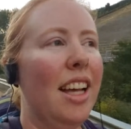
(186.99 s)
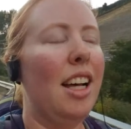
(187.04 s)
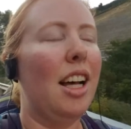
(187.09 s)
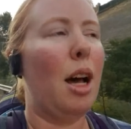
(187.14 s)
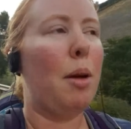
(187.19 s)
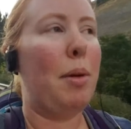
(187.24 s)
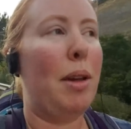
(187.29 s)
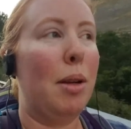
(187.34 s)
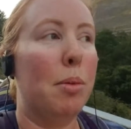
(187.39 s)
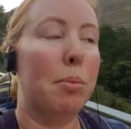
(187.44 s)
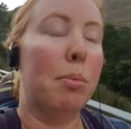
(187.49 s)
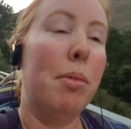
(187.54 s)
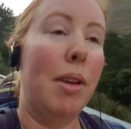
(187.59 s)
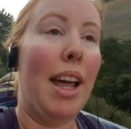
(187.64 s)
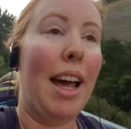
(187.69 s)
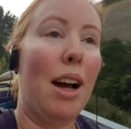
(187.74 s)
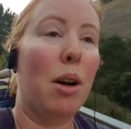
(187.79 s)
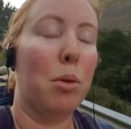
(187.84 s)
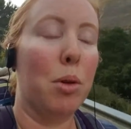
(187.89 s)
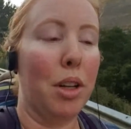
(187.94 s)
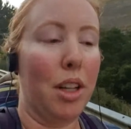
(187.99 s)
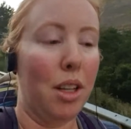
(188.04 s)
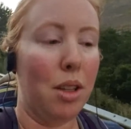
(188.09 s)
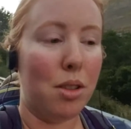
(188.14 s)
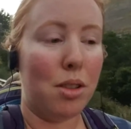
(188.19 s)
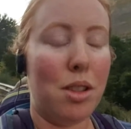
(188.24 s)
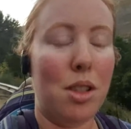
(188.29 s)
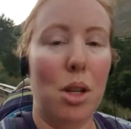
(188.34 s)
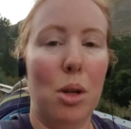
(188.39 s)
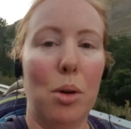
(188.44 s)
I mean, now we're
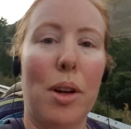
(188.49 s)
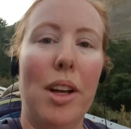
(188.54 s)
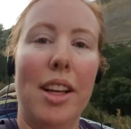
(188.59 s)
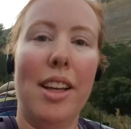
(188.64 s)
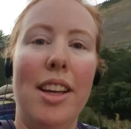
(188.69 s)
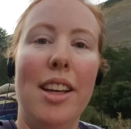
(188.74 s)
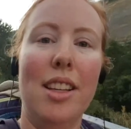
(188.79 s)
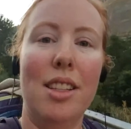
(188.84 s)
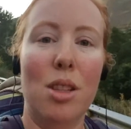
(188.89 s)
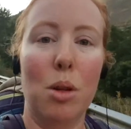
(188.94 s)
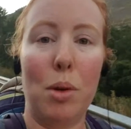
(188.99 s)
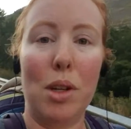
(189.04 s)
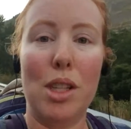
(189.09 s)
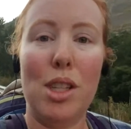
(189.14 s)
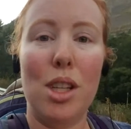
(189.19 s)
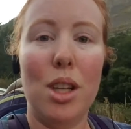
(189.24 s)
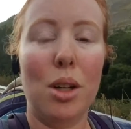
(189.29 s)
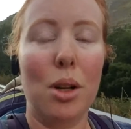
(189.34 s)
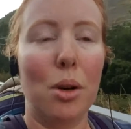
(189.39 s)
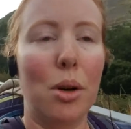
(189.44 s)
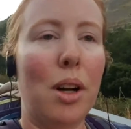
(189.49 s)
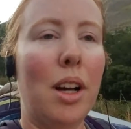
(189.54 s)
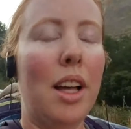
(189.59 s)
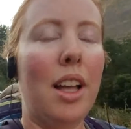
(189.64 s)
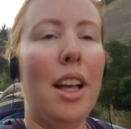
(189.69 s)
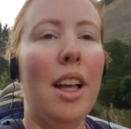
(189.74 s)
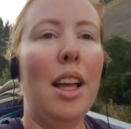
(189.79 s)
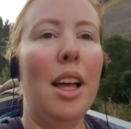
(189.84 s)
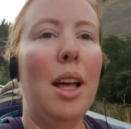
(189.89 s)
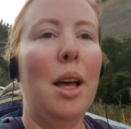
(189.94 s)
used to it, so we do.
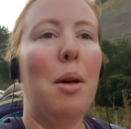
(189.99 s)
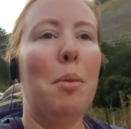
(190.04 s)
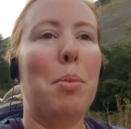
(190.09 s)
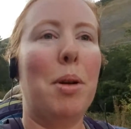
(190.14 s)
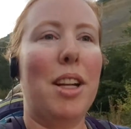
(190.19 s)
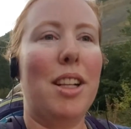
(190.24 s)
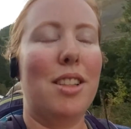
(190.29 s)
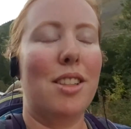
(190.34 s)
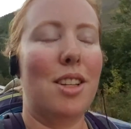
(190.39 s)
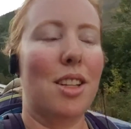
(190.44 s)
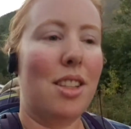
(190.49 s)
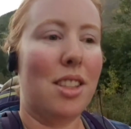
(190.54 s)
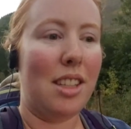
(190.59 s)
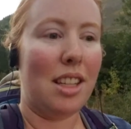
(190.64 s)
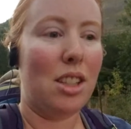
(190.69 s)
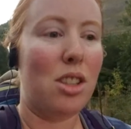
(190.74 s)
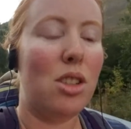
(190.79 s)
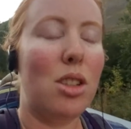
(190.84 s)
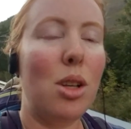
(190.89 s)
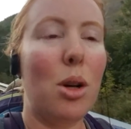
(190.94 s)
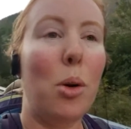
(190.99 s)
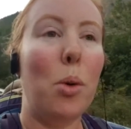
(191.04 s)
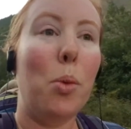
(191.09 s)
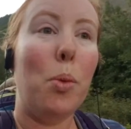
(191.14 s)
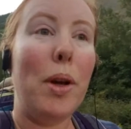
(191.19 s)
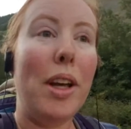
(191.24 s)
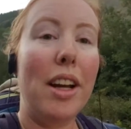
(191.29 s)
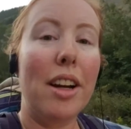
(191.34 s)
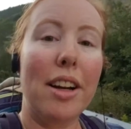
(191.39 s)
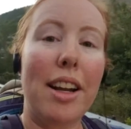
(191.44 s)
But it's just, it's so
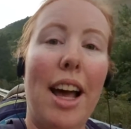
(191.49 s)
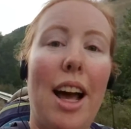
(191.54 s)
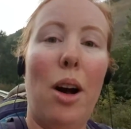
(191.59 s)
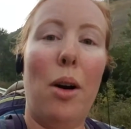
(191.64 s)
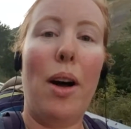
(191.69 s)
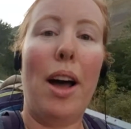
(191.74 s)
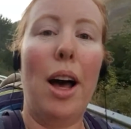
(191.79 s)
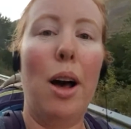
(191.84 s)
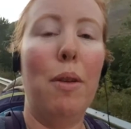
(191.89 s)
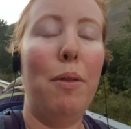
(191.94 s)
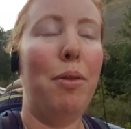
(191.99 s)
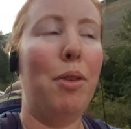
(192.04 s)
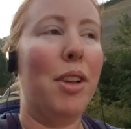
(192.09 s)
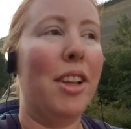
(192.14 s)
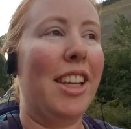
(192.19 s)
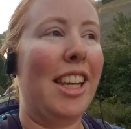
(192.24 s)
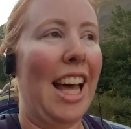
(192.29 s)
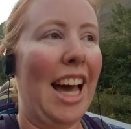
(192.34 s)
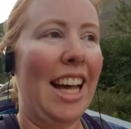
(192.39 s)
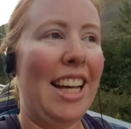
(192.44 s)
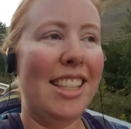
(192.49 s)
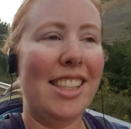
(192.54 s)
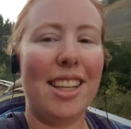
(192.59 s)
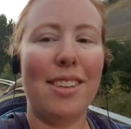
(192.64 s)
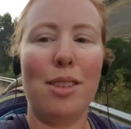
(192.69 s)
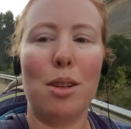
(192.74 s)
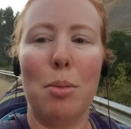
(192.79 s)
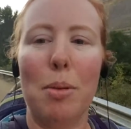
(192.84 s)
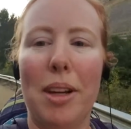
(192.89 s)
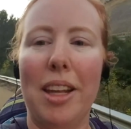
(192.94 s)
weird how helpful and nice
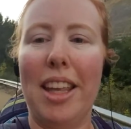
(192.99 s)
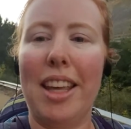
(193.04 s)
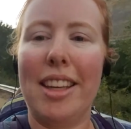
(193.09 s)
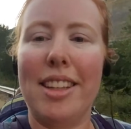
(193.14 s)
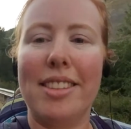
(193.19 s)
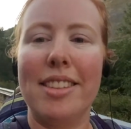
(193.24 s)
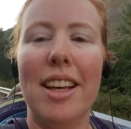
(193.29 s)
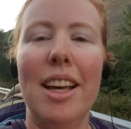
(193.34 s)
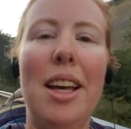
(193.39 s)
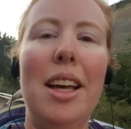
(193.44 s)
everybody is.